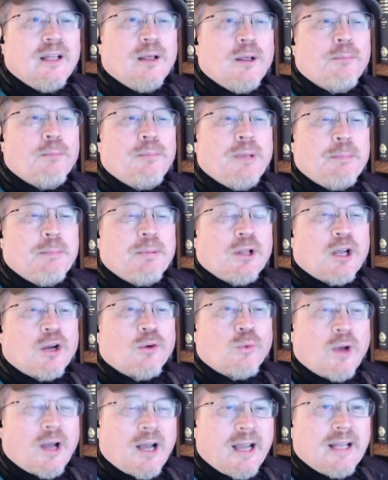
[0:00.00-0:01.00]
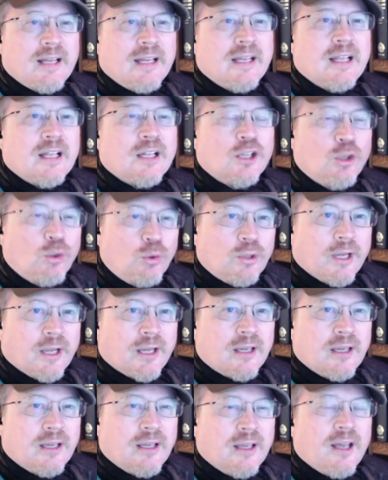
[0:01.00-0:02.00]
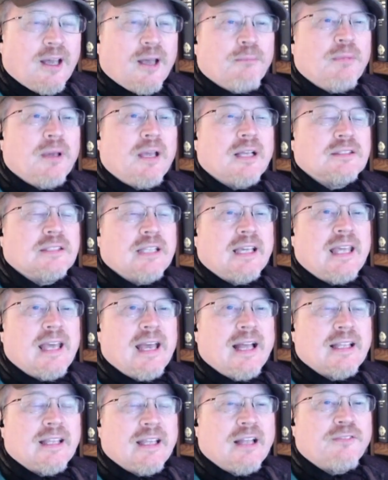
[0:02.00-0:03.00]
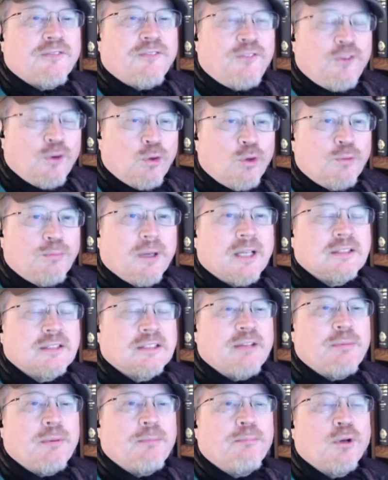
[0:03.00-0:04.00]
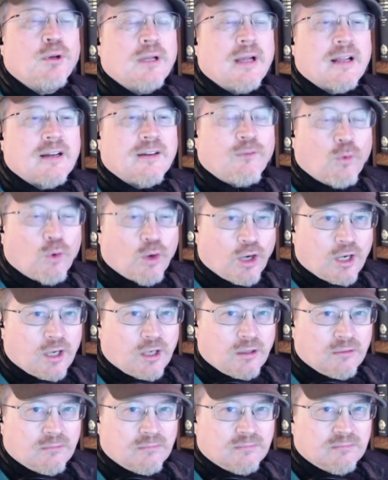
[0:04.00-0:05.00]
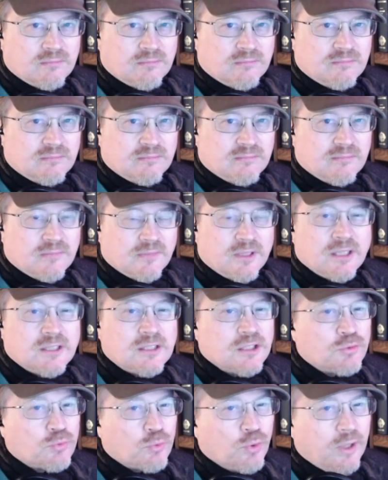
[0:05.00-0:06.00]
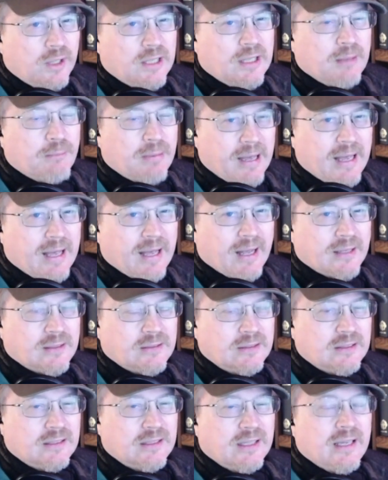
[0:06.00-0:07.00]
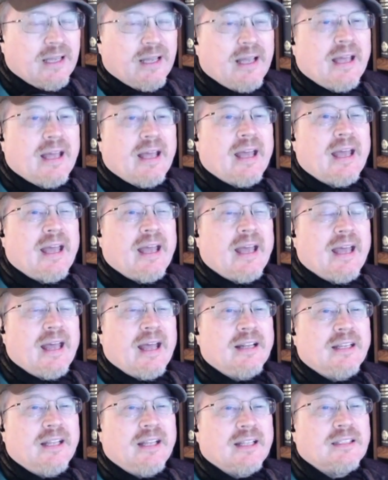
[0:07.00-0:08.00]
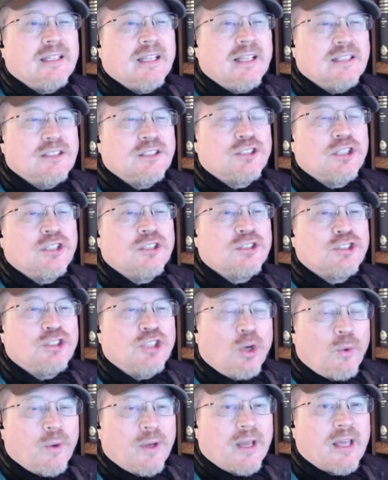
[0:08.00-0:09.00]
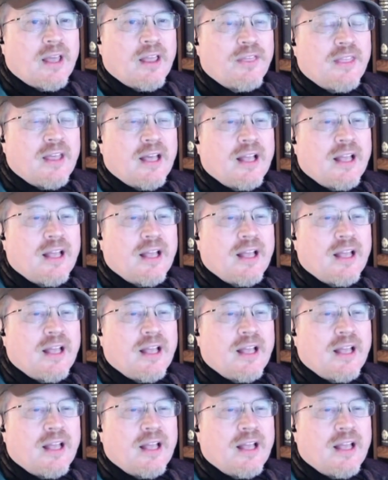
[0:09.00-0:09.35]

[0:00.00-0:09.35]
people are rioting and looting because they can't get food because they've been put out of work. This is really bad. And it is showing that